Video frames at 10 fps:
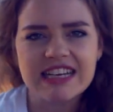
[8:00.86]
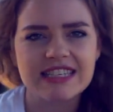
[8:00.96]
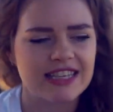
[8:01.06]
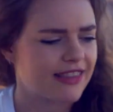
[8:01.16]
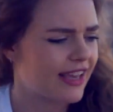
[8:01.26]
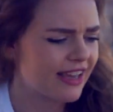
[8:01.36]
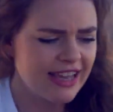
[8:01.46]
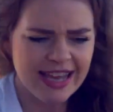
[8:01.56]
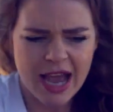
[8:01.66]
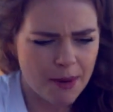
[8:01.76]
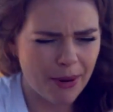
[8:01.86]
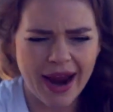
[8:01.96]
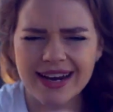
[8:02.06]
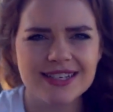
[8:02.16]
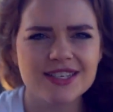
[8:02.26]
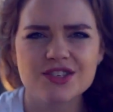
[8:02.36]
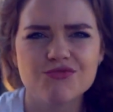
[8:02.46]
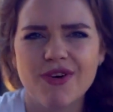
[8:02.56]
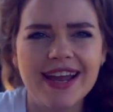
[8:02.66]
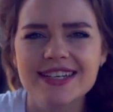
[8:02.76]
and they practice
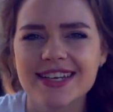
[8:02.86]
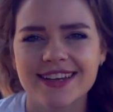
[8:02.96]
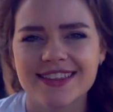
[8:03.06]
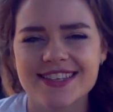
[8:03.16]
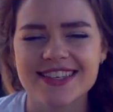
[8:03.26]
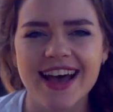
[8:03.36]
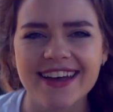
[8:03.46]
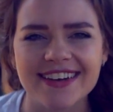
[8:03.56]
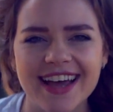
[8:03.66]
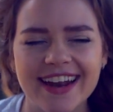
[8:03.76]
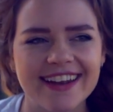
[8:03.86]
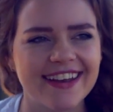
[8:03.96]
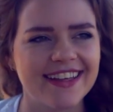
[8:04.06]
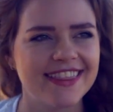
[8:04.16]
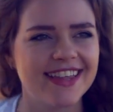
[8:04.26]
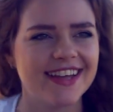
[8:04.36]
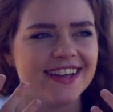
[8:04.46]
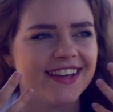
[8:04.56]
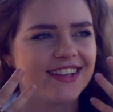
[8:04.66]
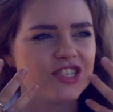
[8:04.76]
writing in the sand. And the
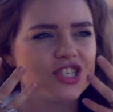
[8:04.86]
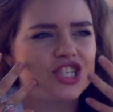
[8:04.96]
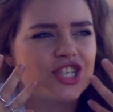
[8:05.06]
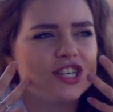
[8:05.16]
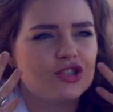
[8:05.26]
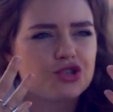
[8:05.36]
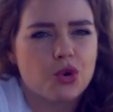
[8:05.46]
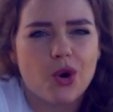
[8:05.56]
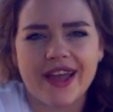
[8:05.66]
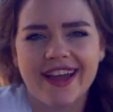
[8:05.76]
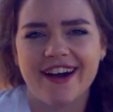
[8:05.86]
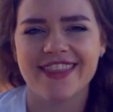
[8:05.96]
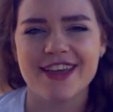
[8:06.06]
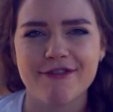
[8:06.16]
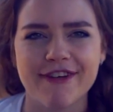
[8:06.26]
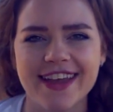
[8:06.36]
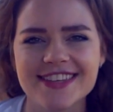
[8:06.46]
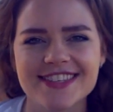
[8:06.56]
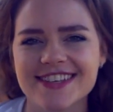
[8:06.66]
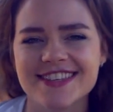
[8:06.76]
sheer joy on their face
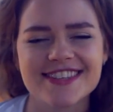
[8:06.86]
is